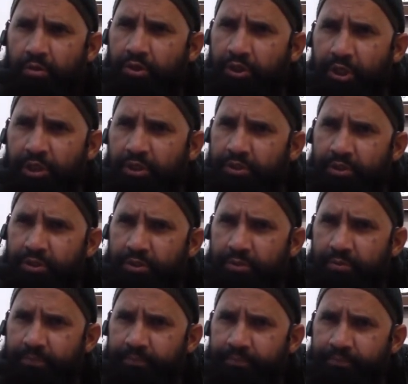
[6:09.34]
These
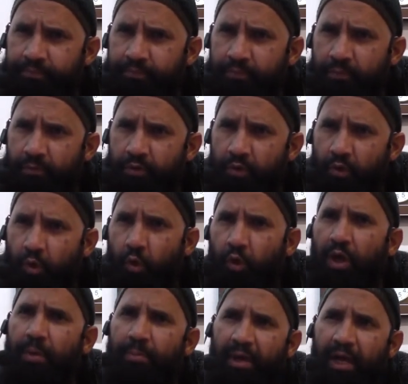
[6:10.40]

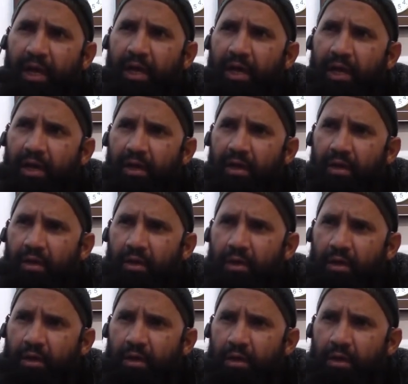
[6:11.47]
ulama
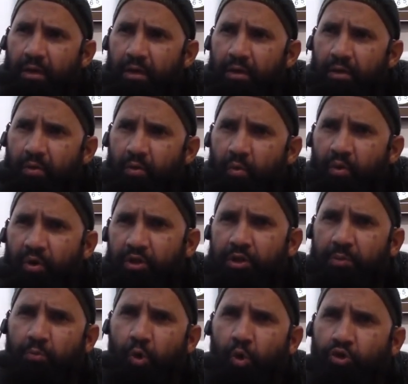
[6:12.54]
were
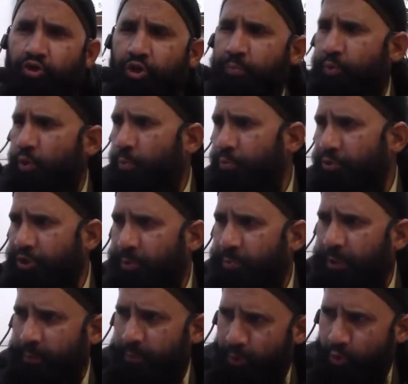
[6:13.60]
the most appropriate
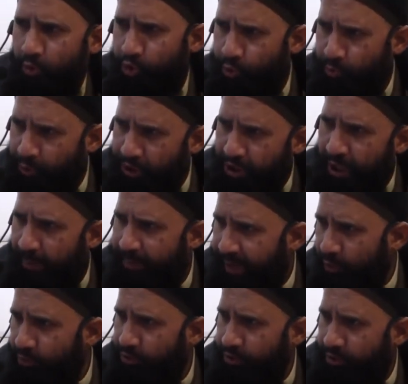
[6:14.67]
people to speak
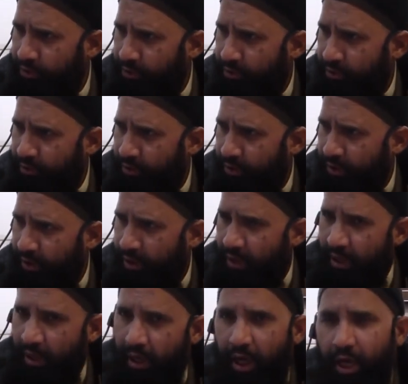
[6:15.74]
about
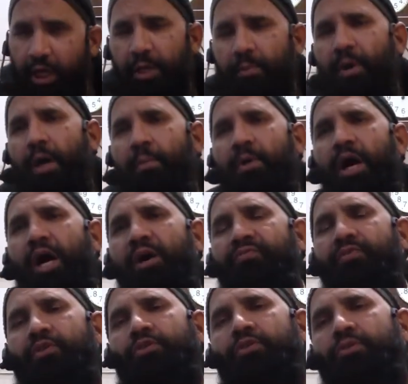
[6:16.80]
Al-Imam
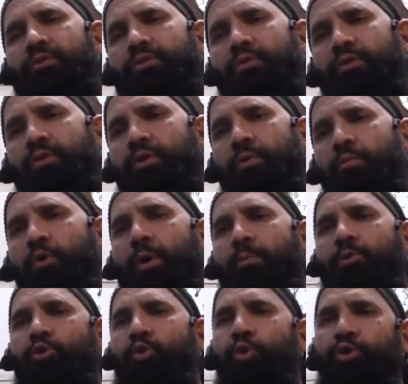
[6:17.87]
Hafiz
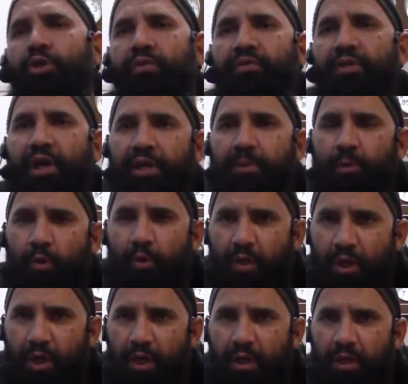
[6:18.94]
Muhammad Gondalwi
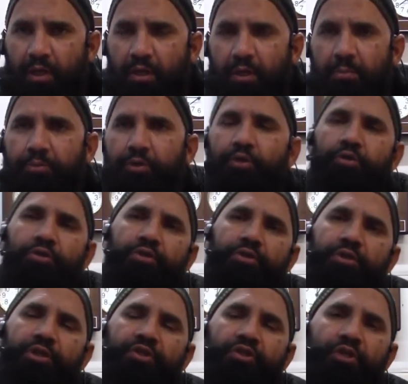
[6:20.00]
Rahimahullah,
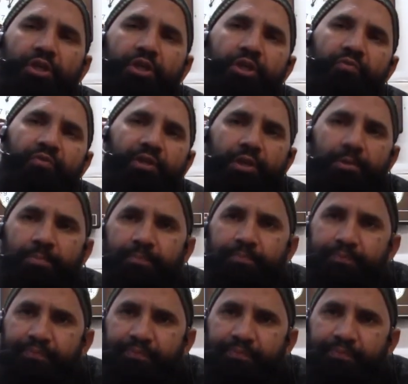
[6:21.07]
because they studied with him